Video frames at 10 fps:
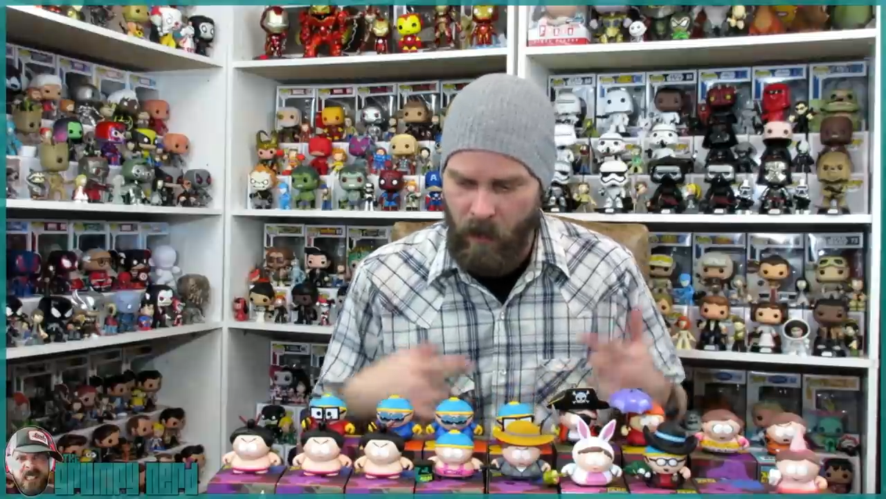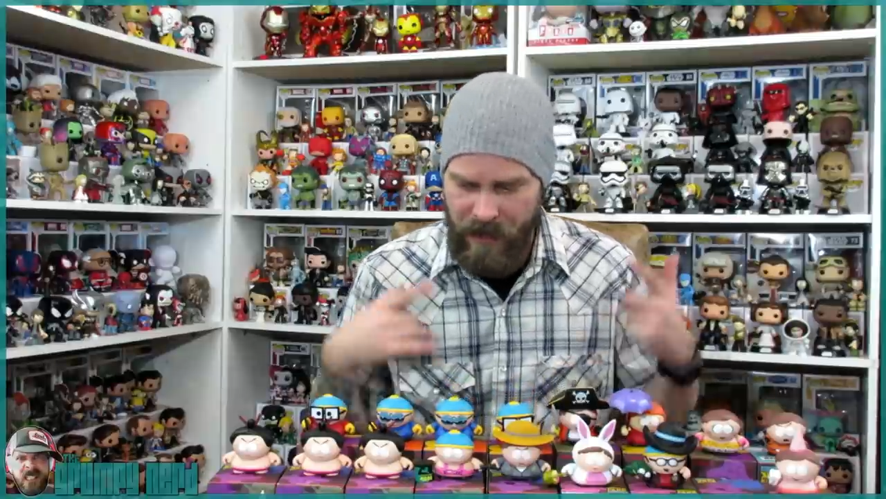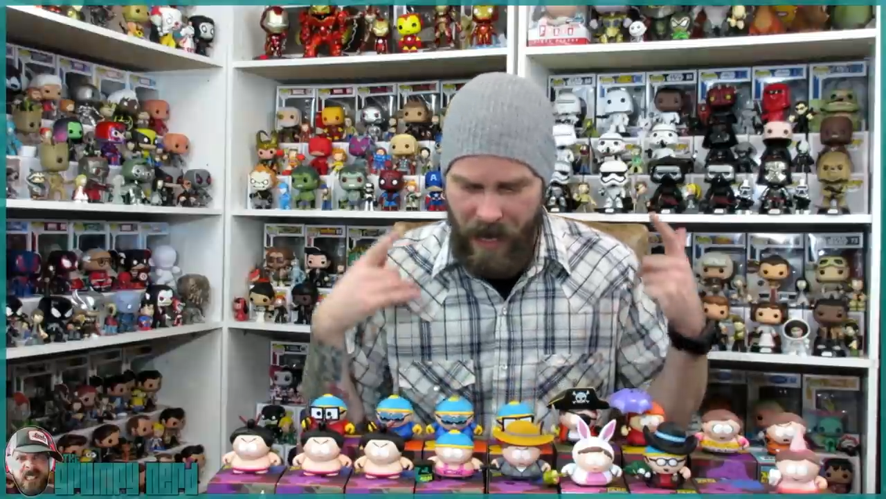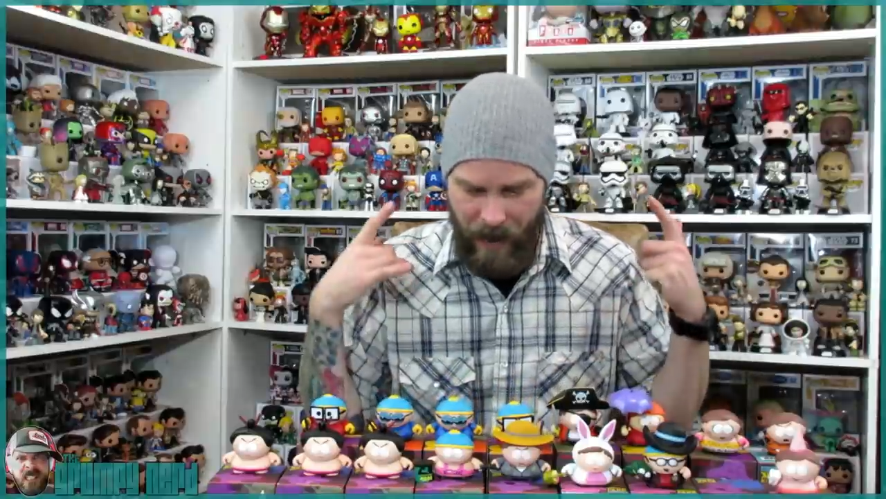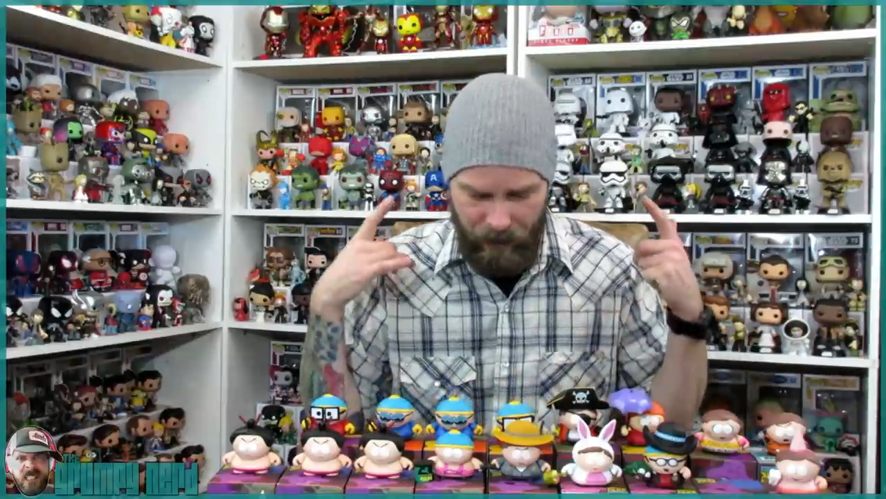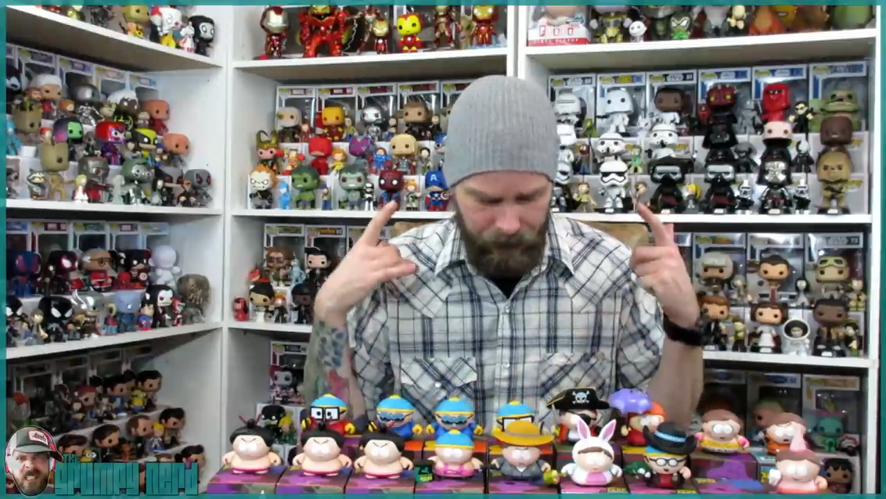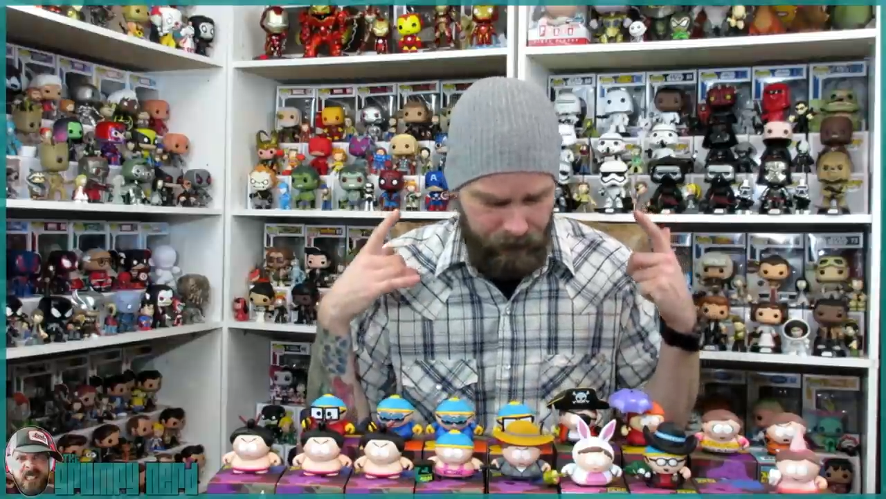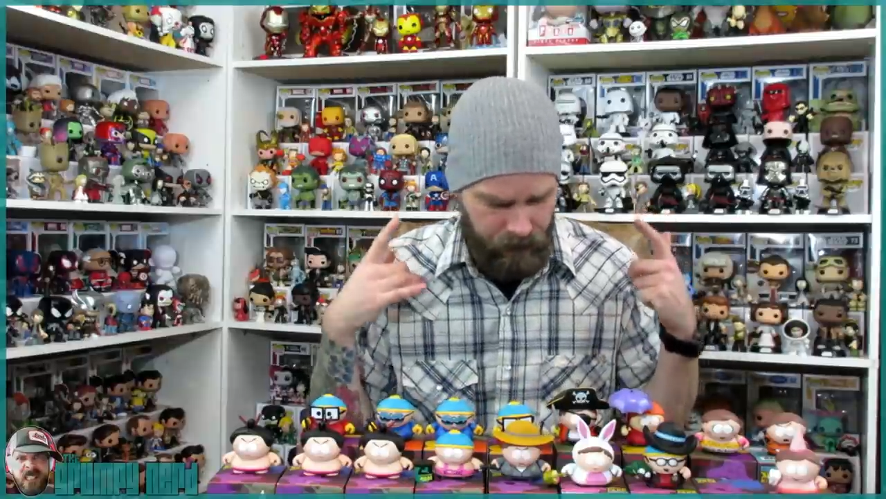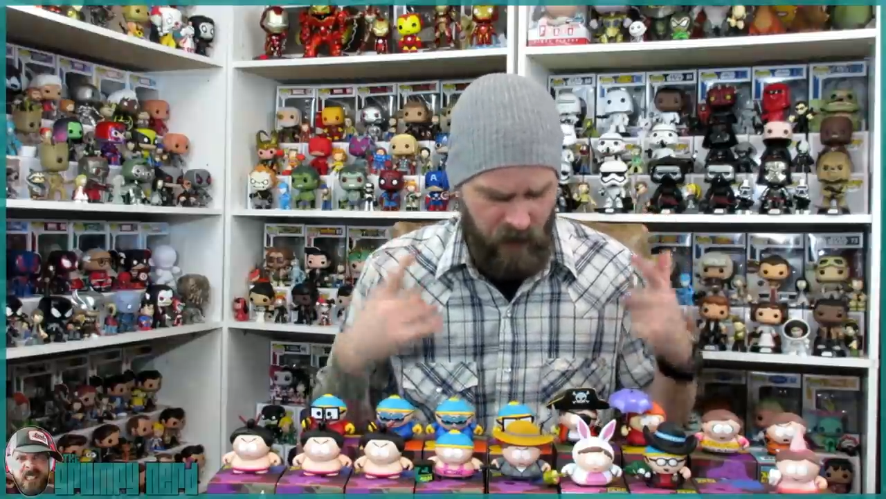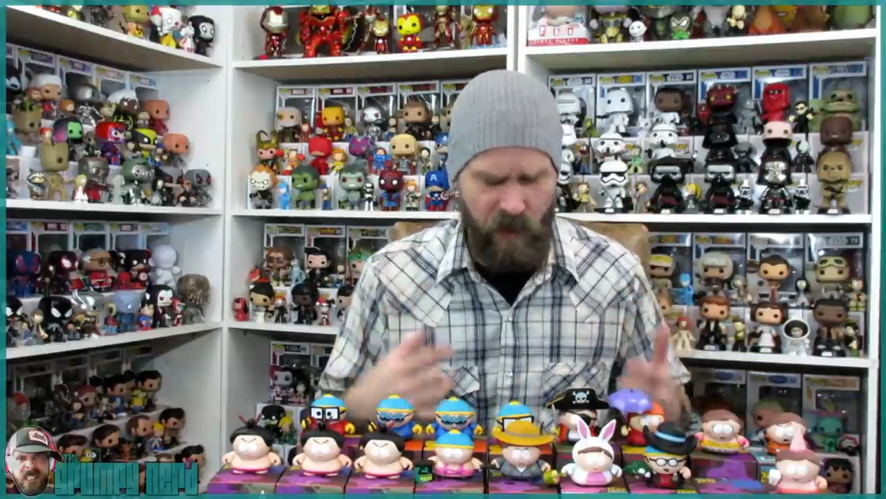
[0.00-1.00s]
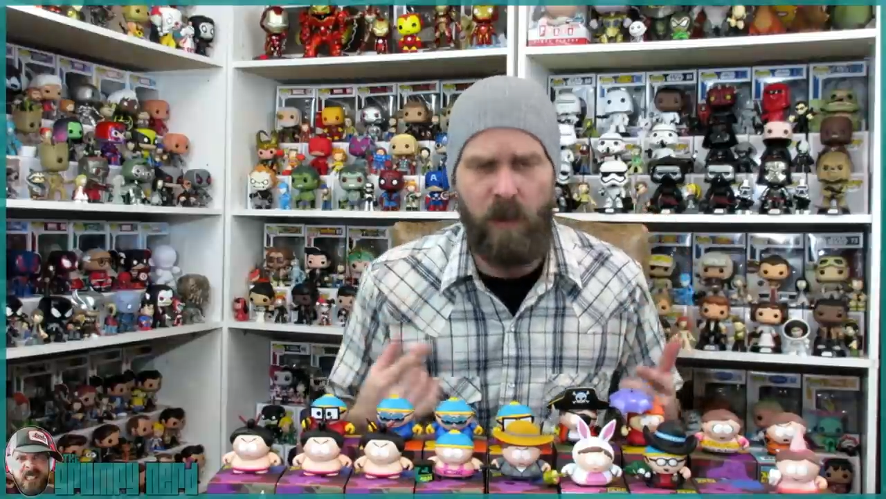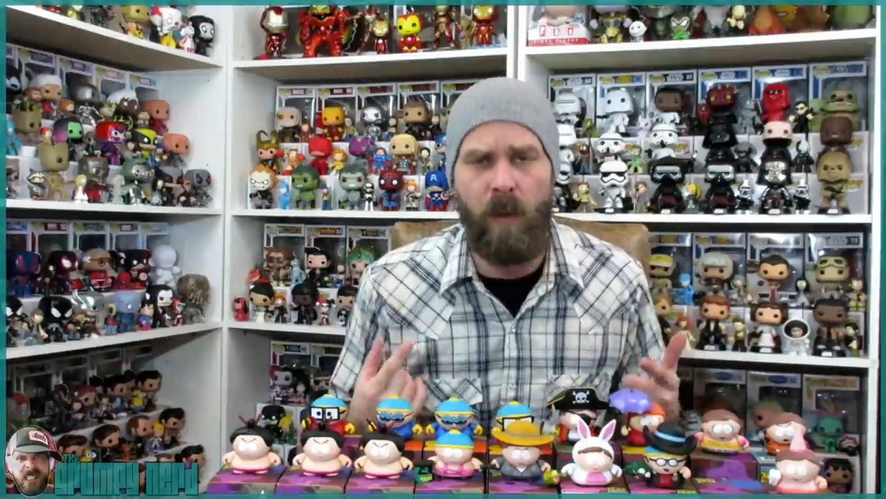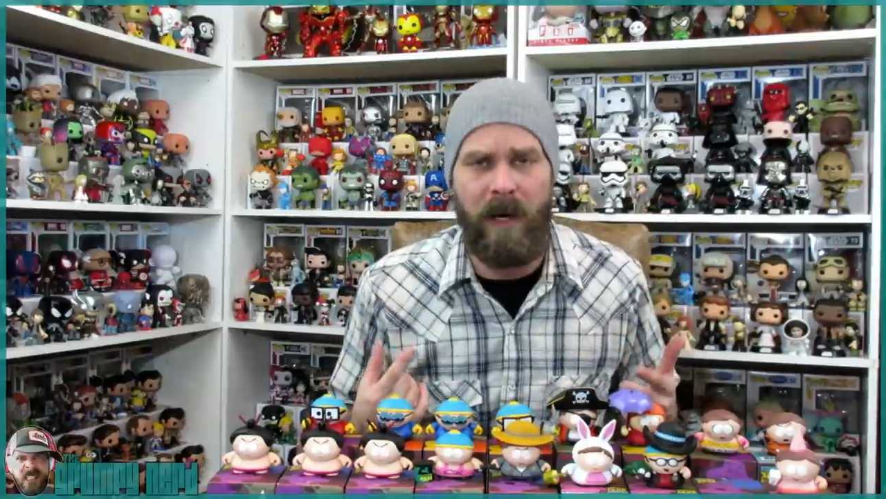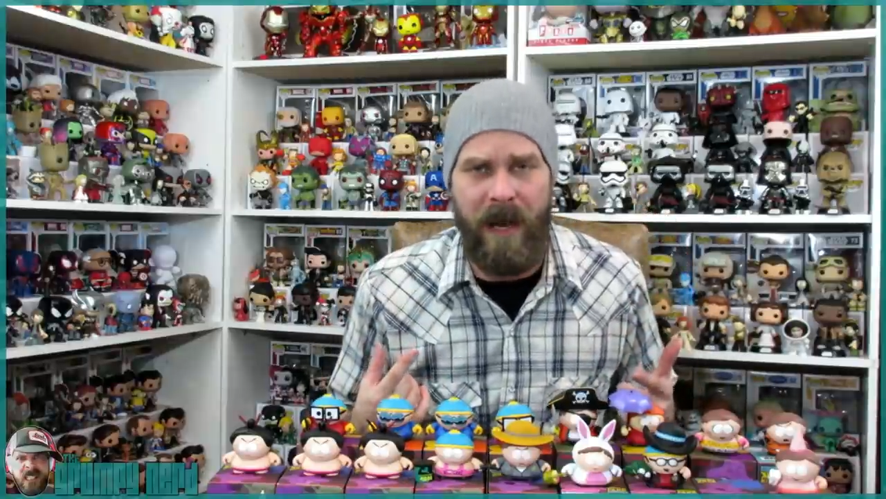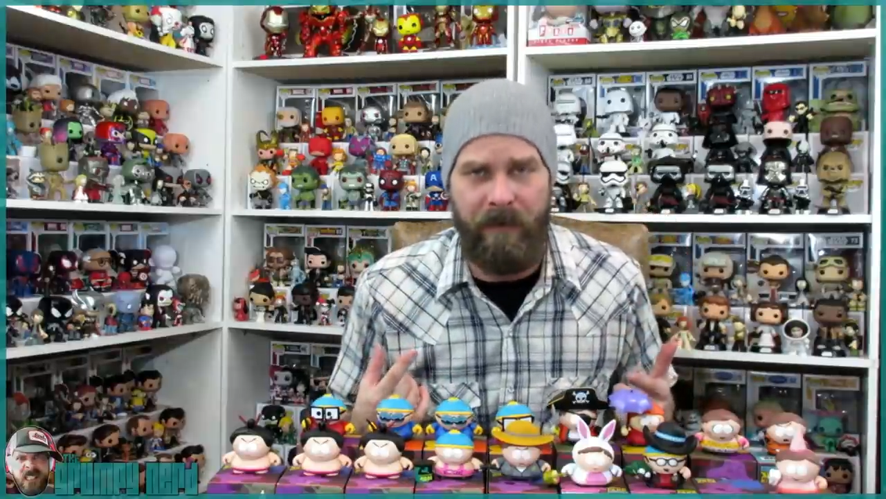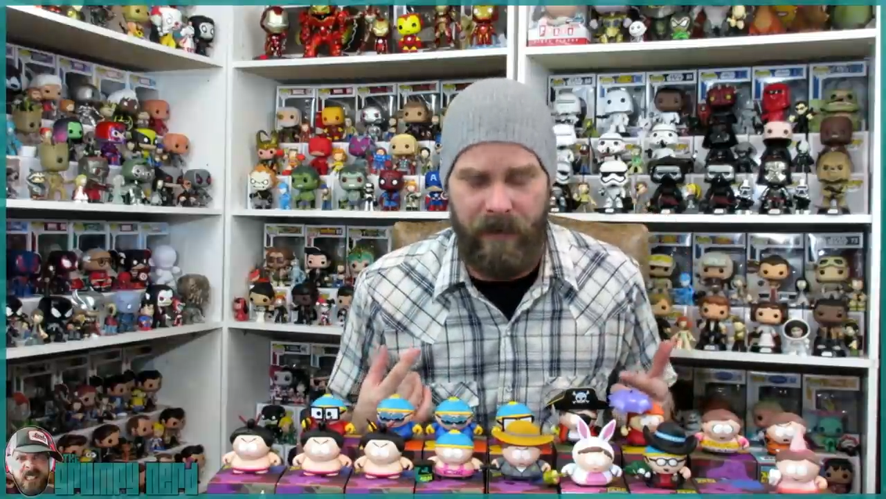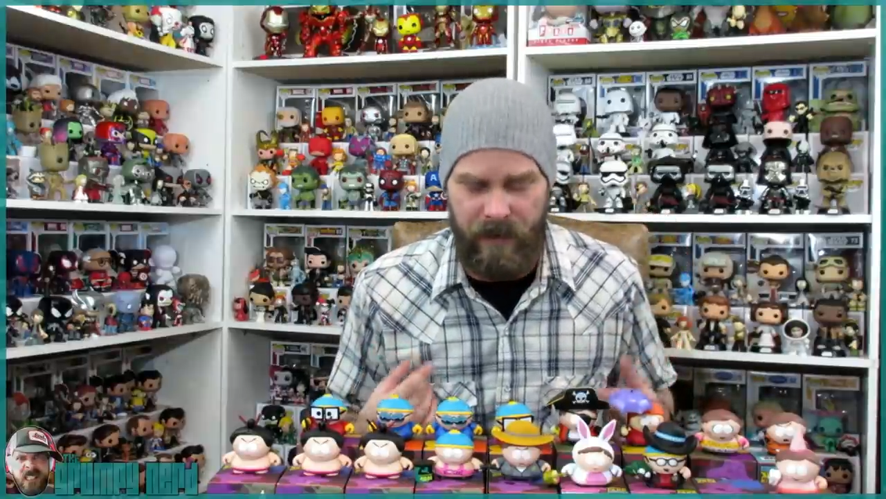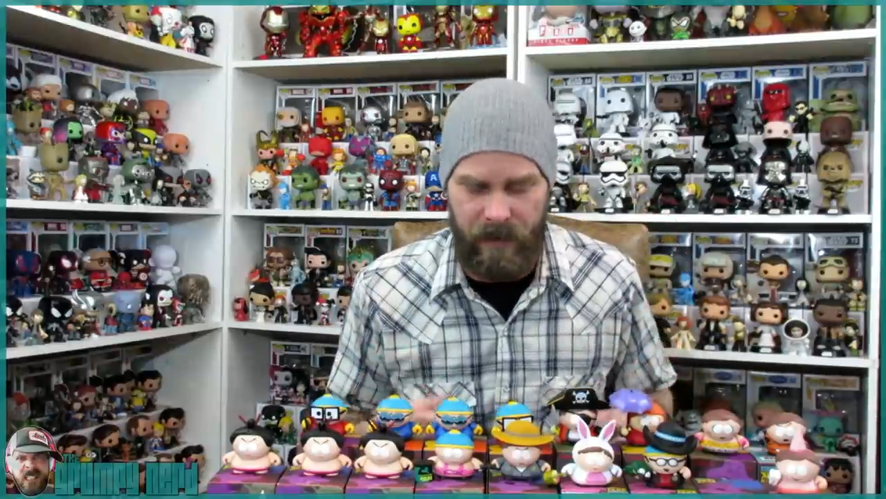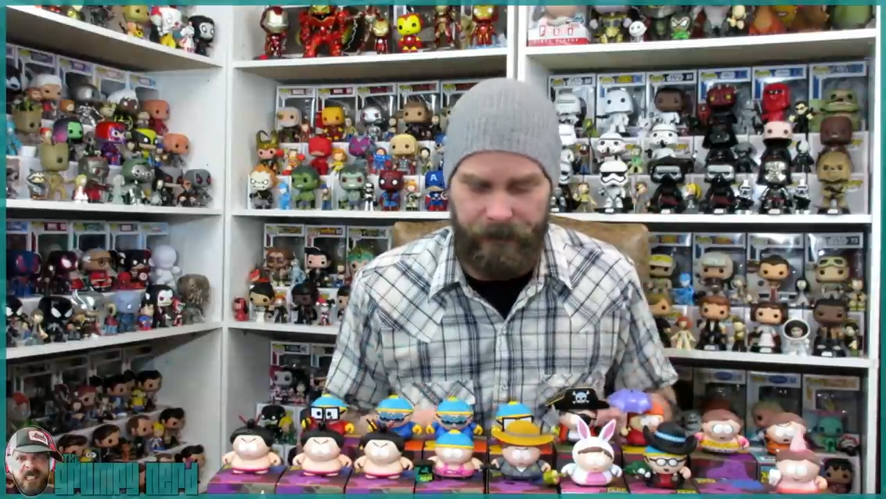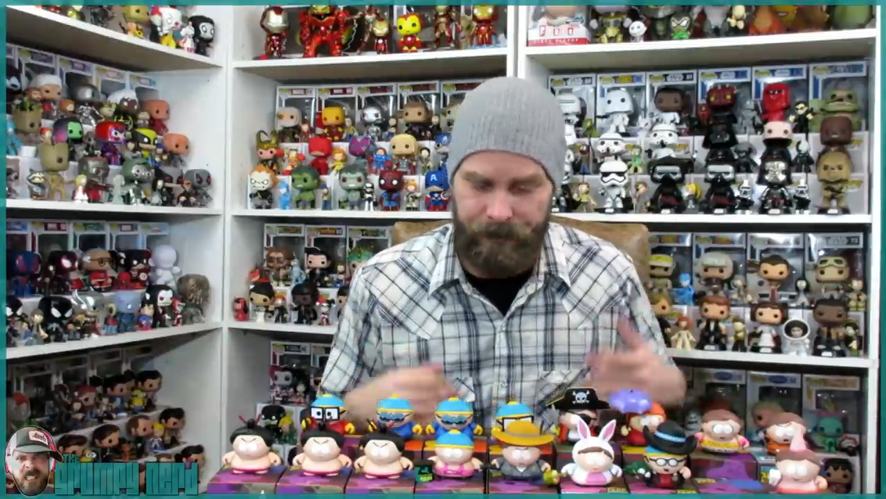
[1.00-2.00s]
We got two
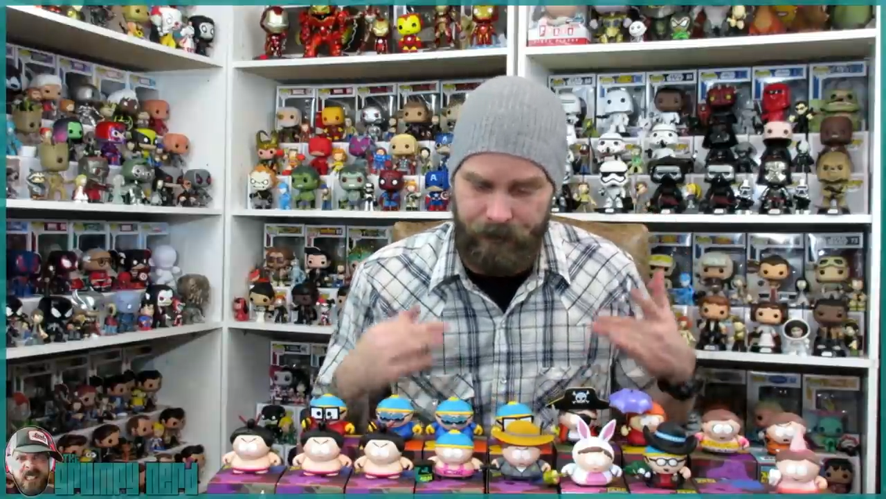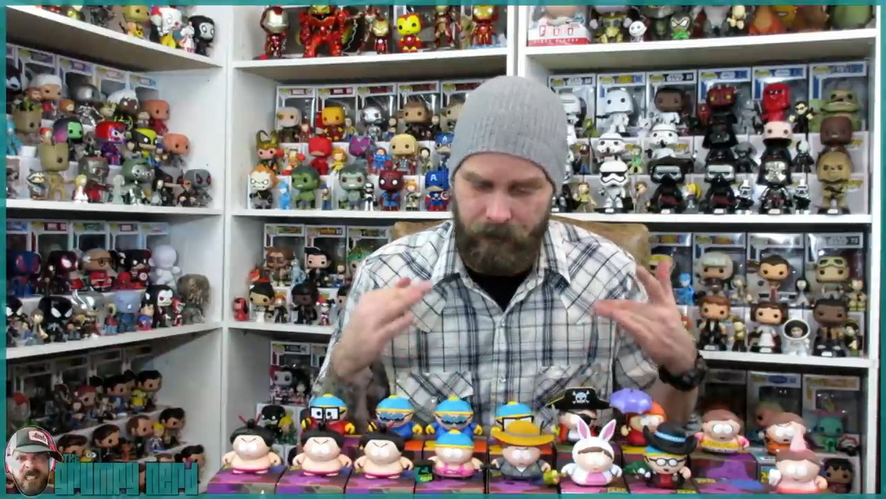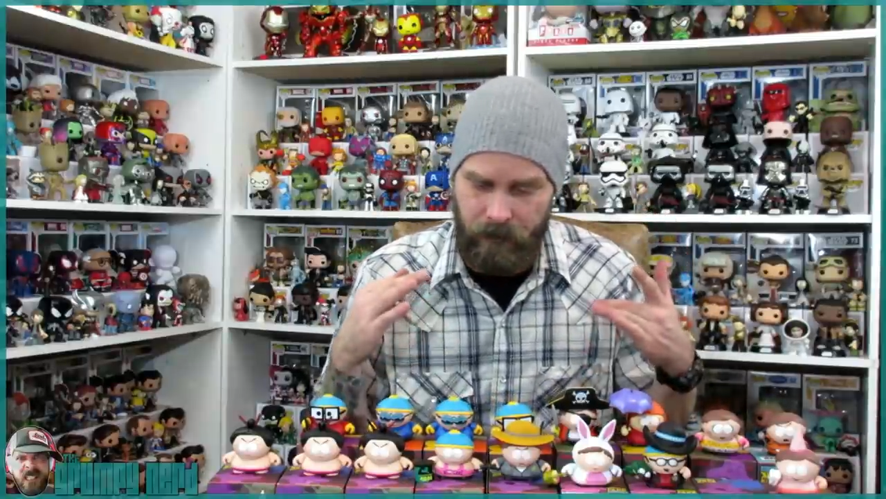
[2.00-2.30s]
whatevers.